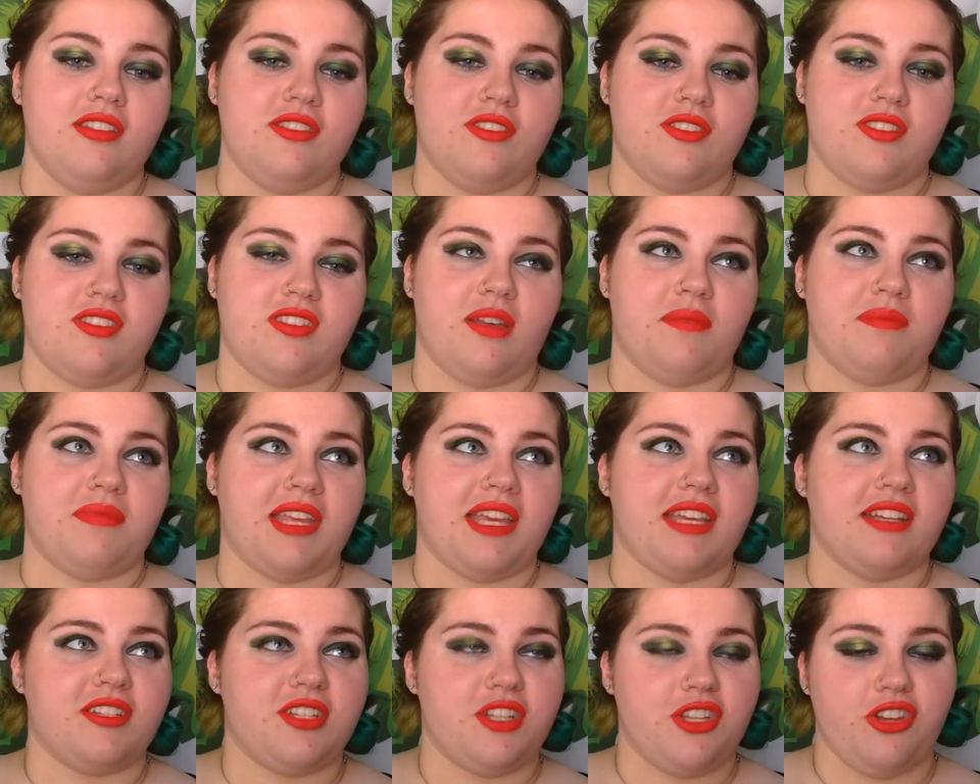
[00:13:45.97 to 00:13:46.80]

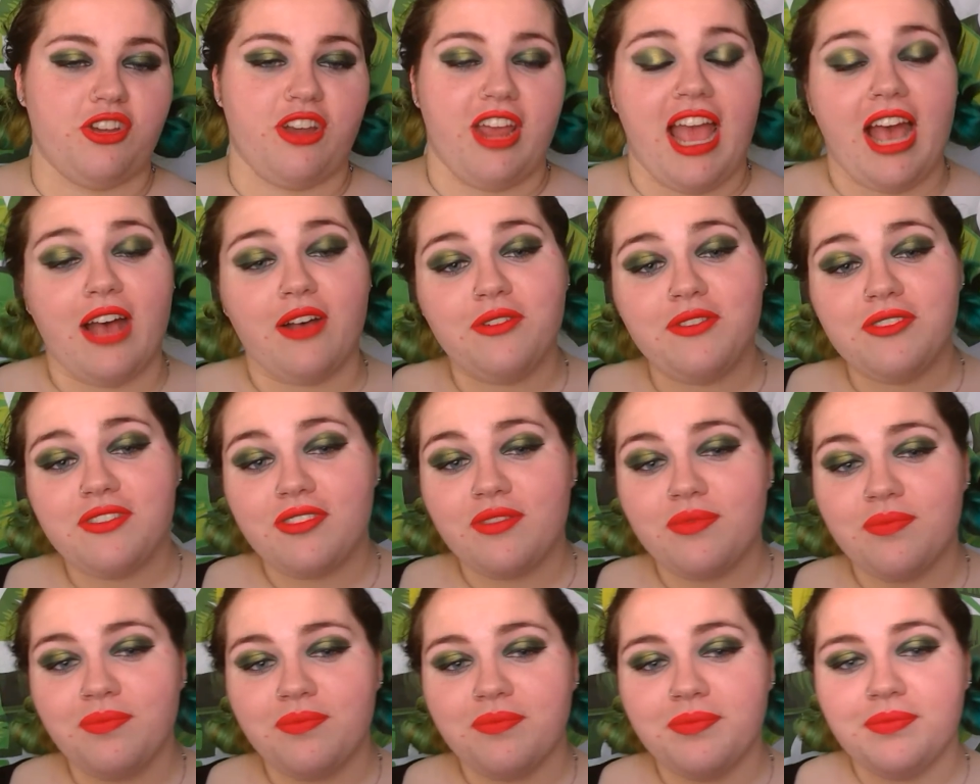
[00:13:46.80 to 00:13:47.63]
something to your house
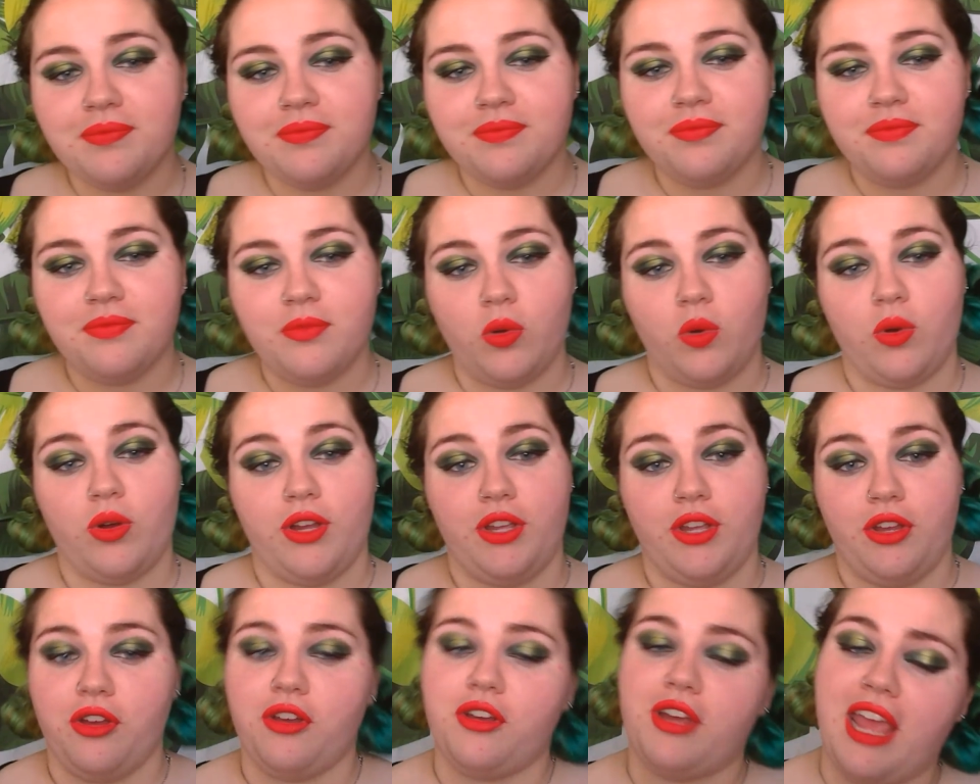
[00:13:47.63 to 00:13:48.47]
or
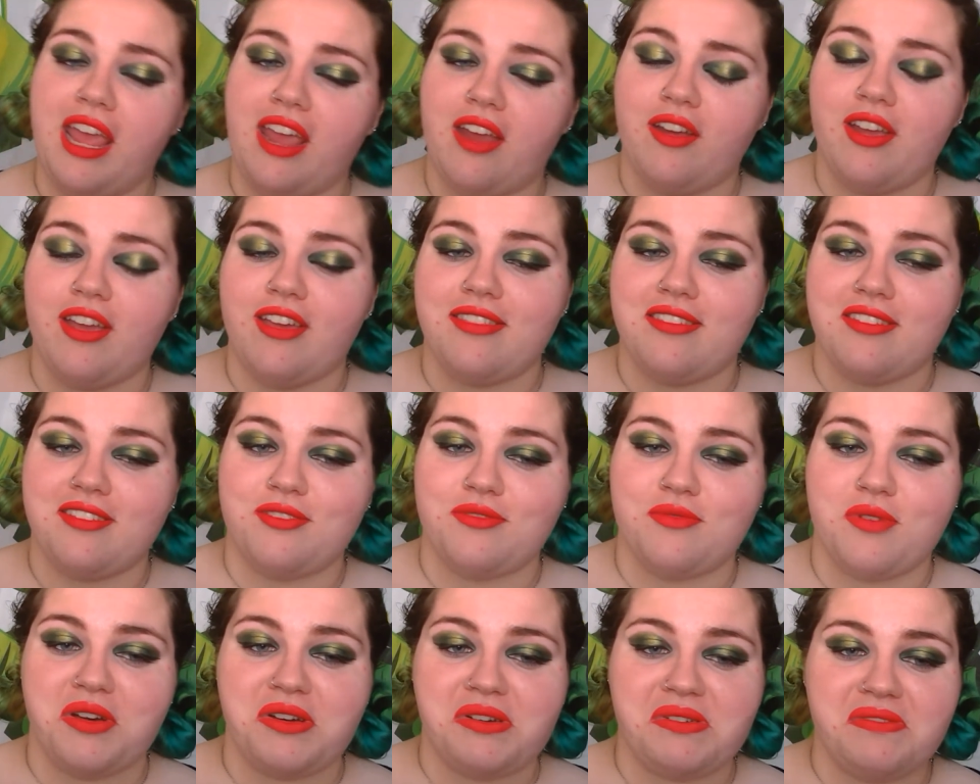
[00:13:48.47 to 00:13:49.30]
your area that
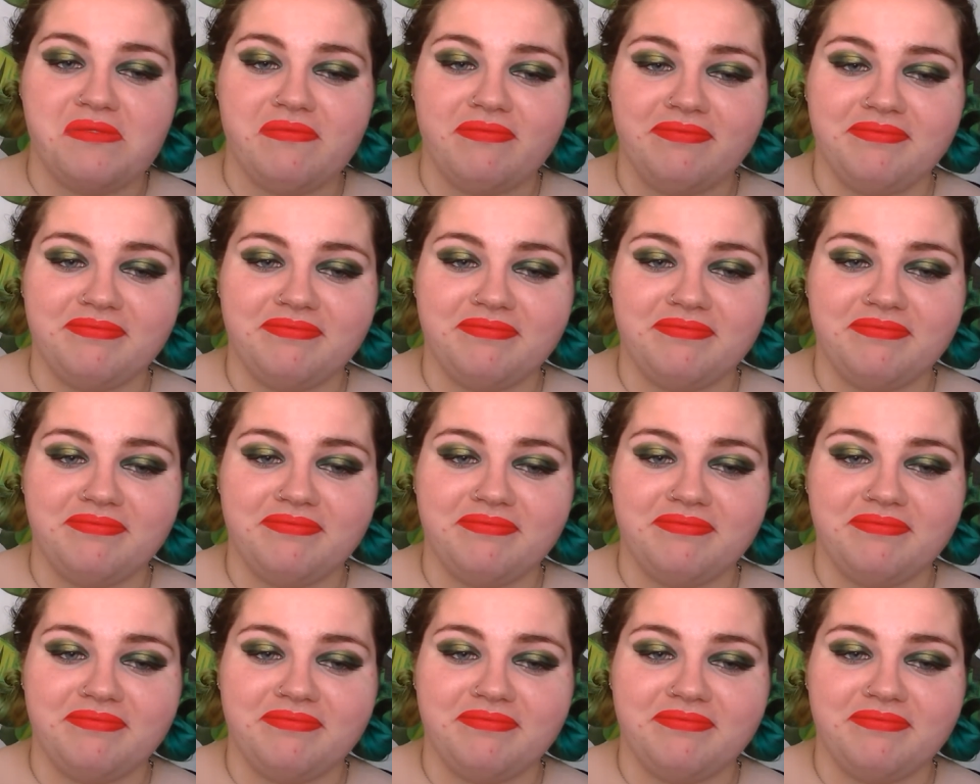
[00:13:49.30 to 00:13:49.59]
you own.